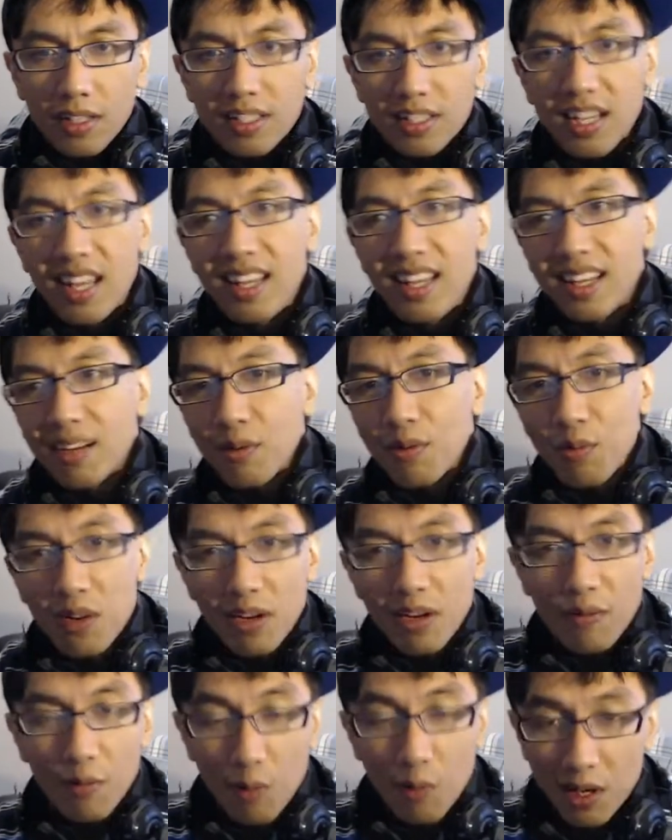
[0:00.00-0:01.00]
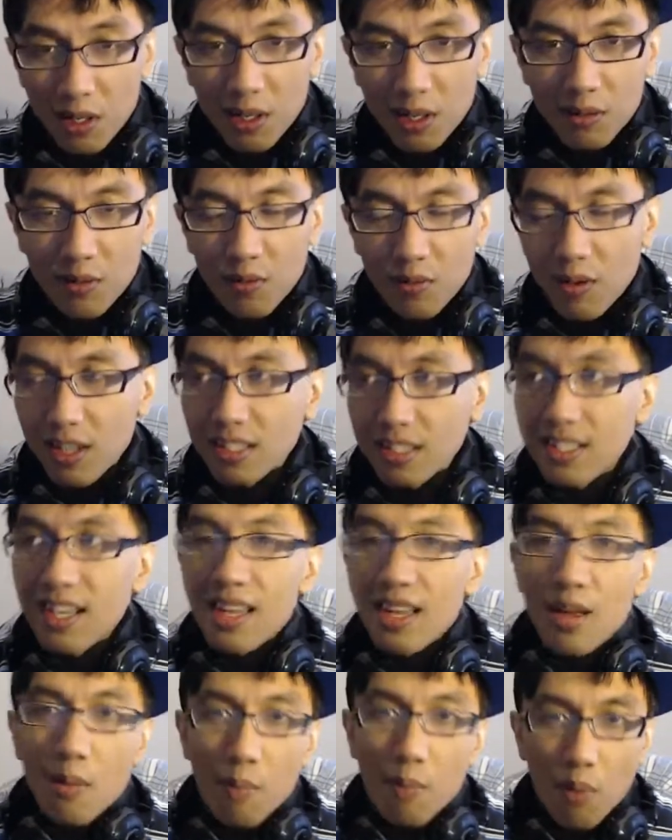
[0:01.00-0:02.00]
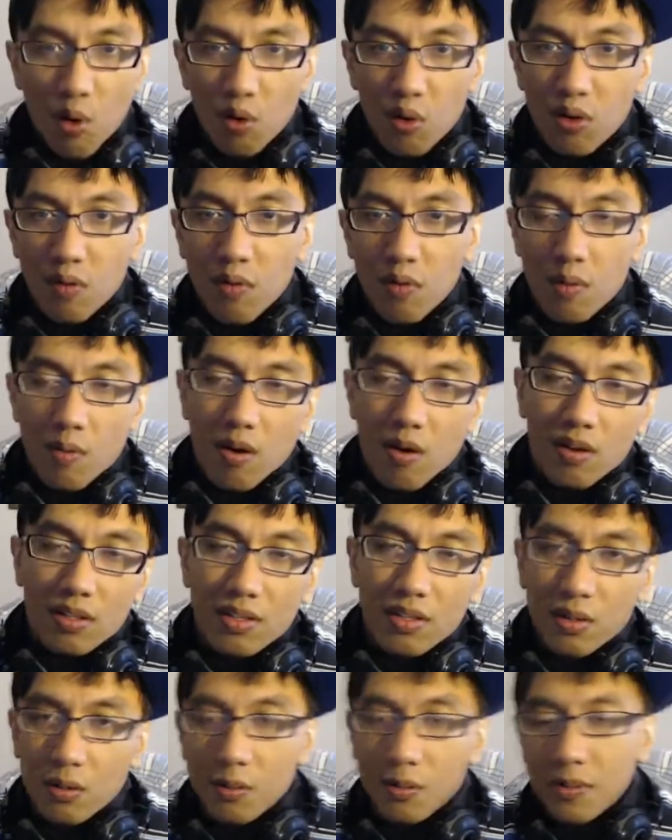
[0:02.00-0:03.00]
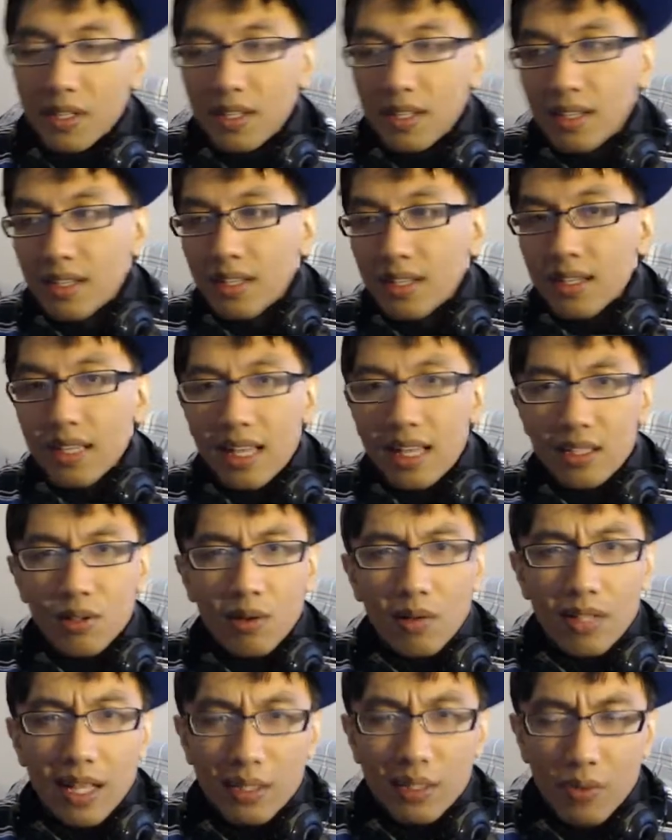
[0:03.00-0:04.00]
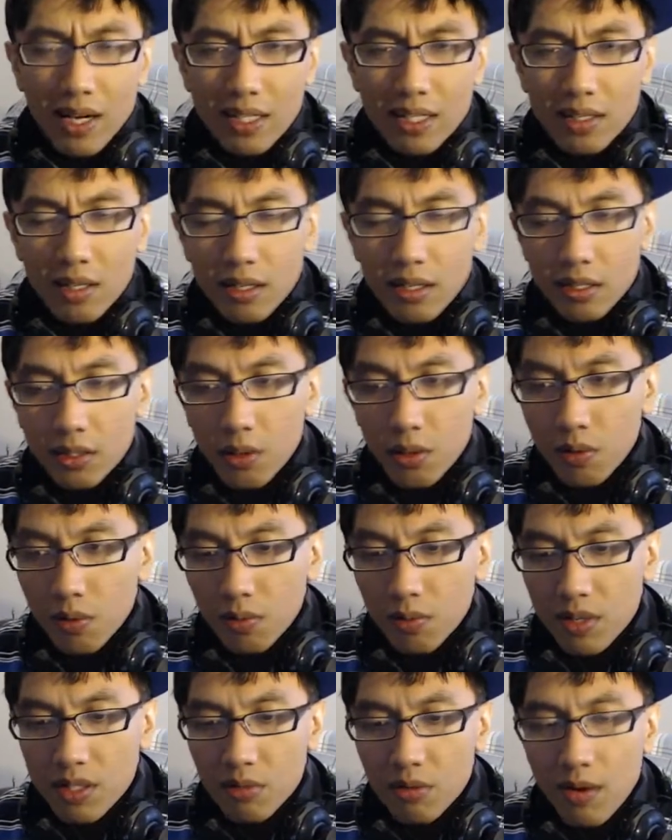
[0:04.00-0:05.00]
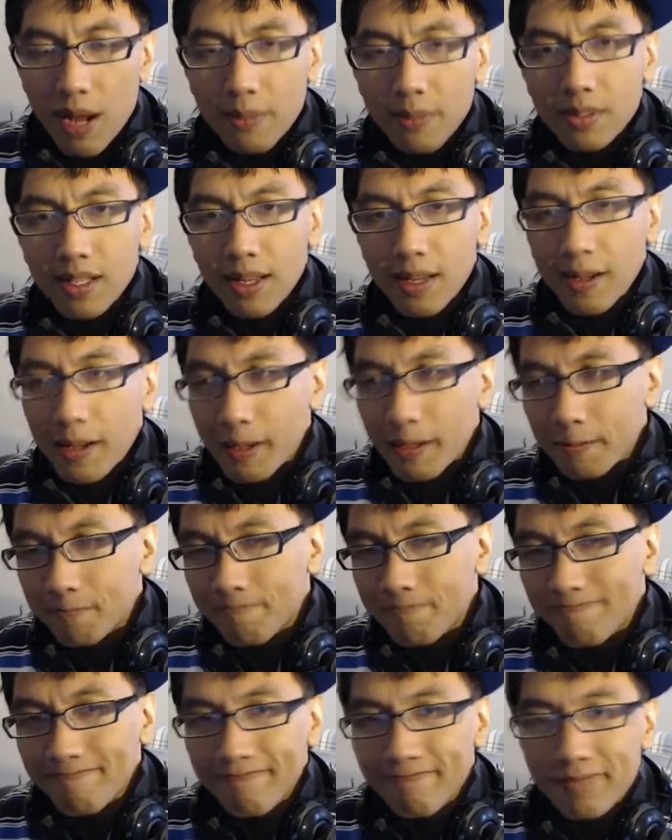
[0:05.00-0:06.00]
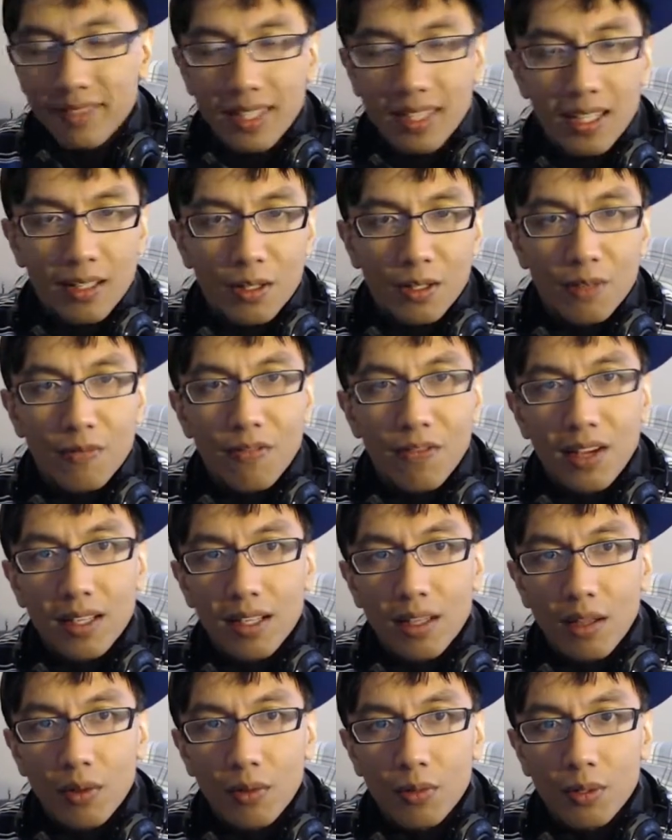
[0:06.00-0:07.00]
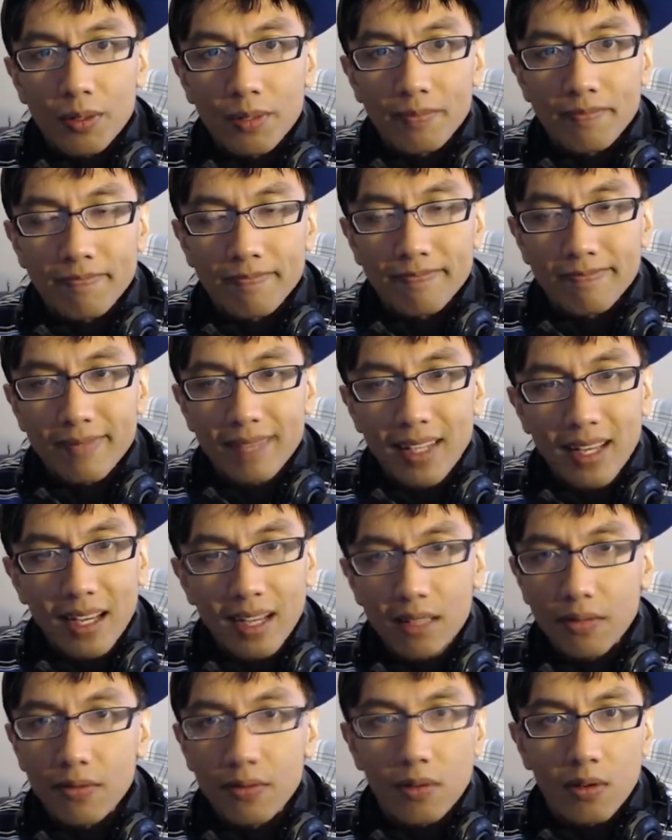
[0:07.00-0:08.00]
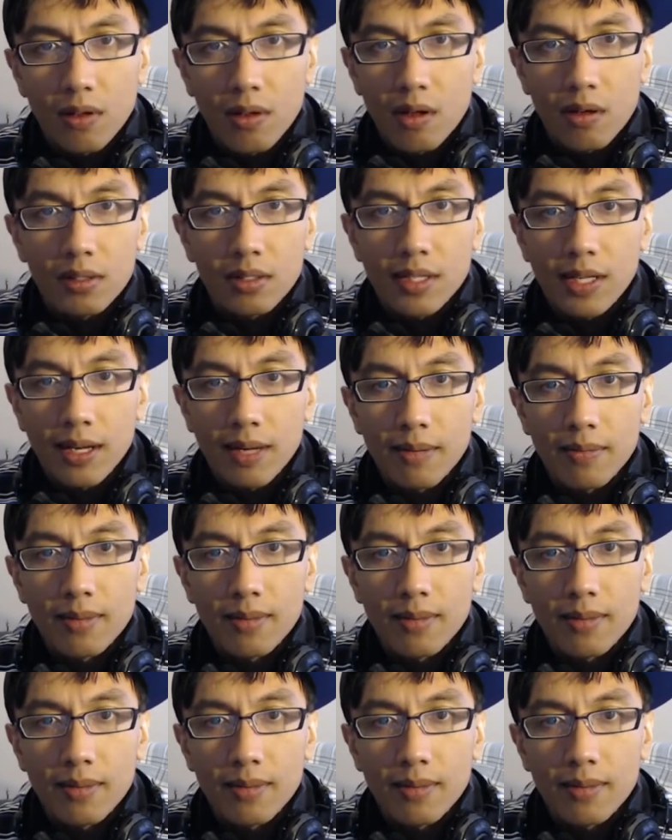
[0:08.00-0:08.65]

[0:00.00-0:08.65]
If one glove's fucked, both of them are. So yeah, so that's why I decided to go with wrist wraps, and couldn't find the other one. Had them for a long time.